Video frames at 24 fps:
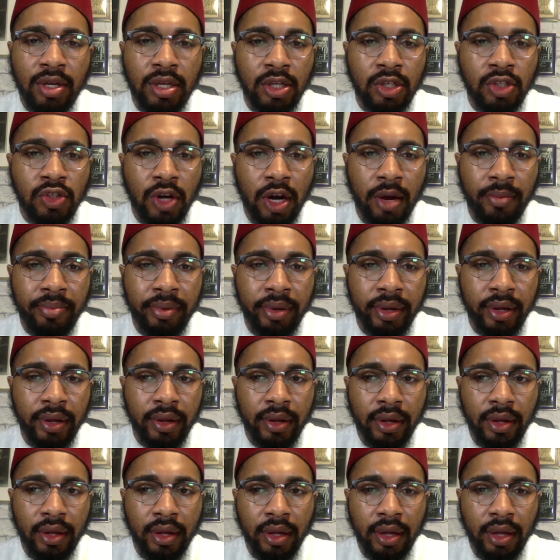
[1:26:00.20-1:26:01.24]
the trumpet,
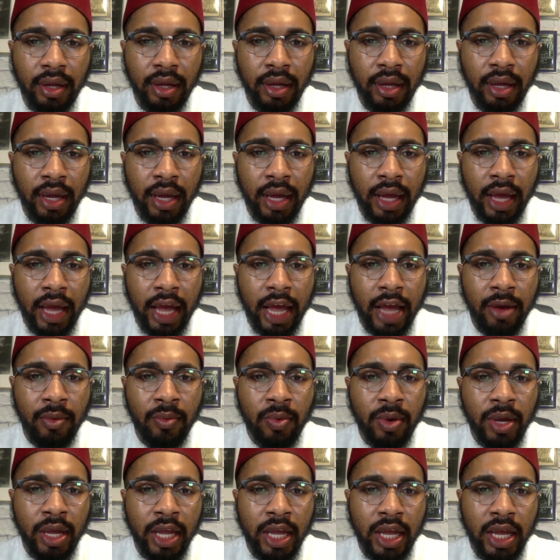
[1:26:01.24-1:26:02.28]
and
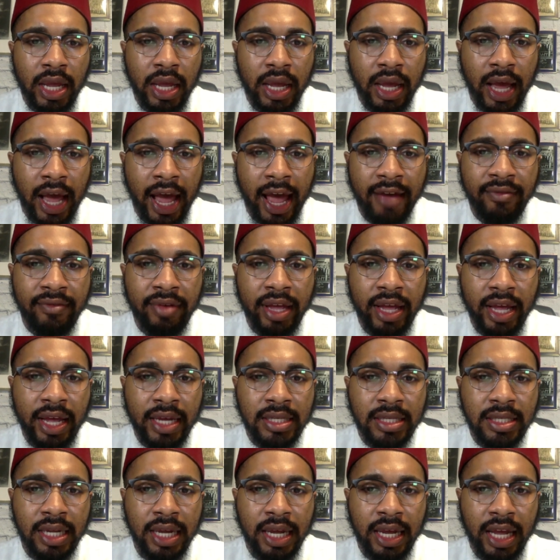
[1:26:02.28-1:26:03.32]
we have
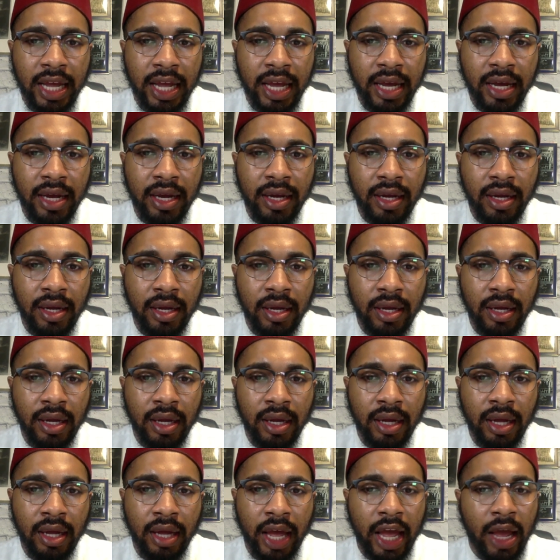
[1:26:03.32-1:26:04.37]
ears to hear
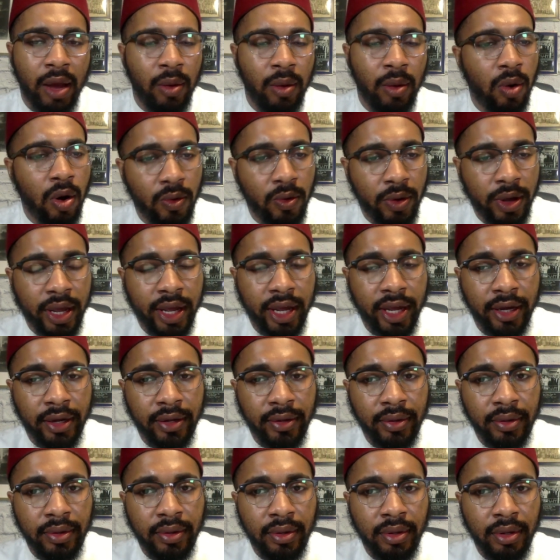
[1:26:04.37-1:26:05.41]
and won't hear.
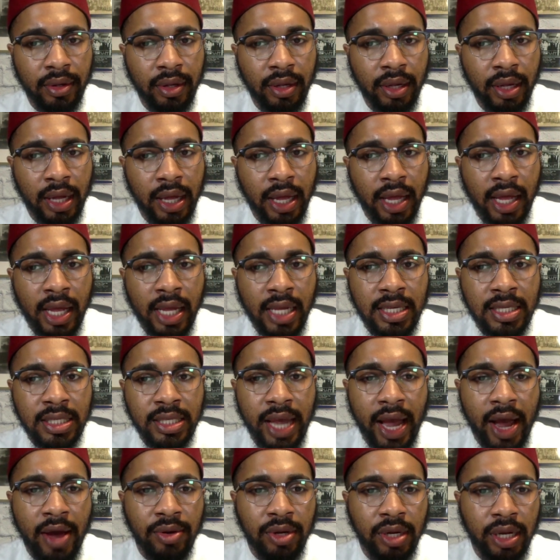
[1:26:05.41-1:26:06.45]
He
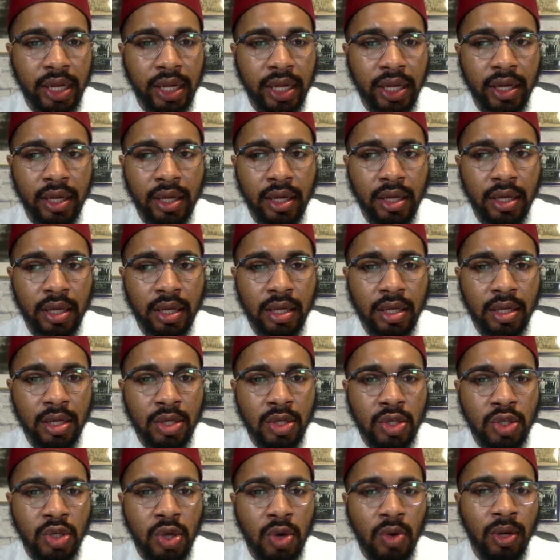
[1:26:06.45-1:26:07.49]
sounded it
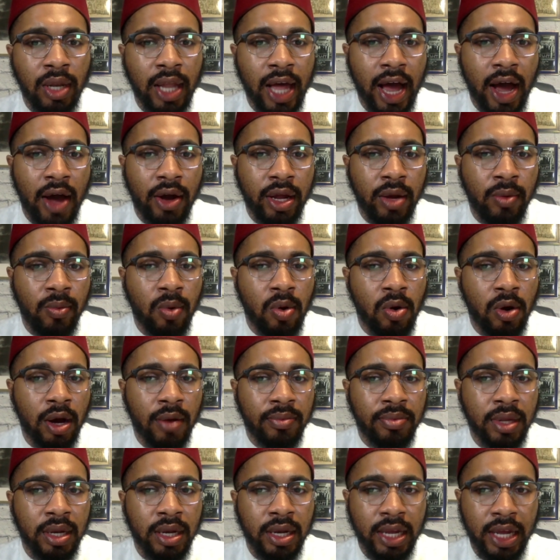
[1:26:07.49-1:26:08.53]
so loud it woke
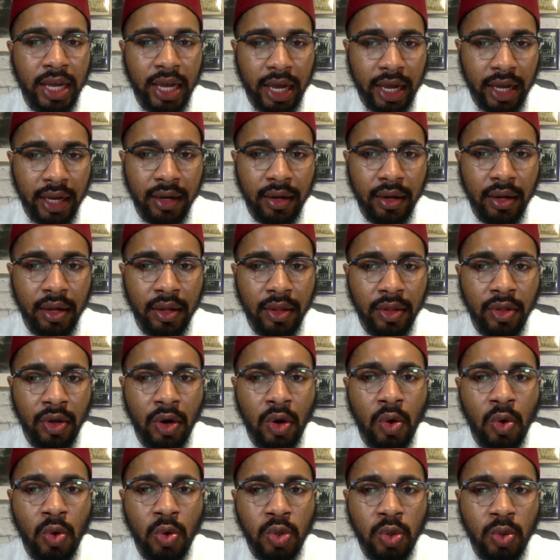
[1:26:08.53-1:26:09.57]
up the dead.
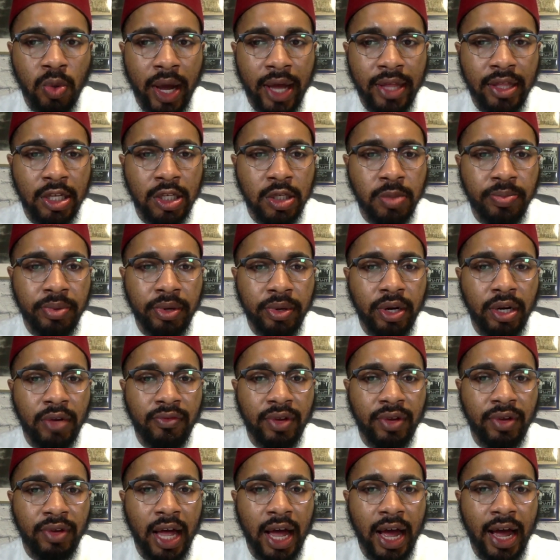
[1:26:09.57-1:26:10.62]
Those who had the spirit of
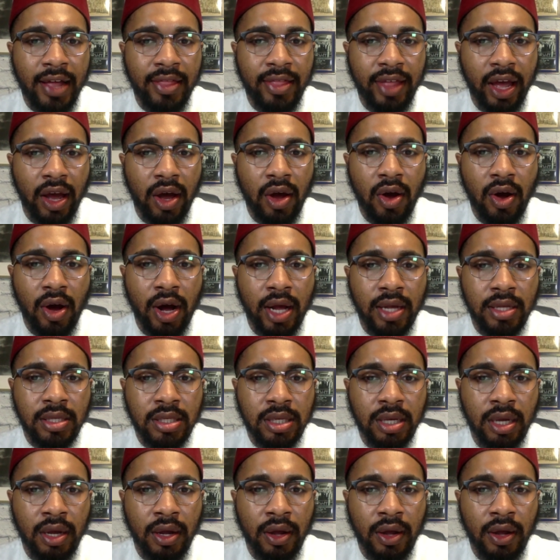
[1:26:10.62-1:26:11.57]
Allah in their hearts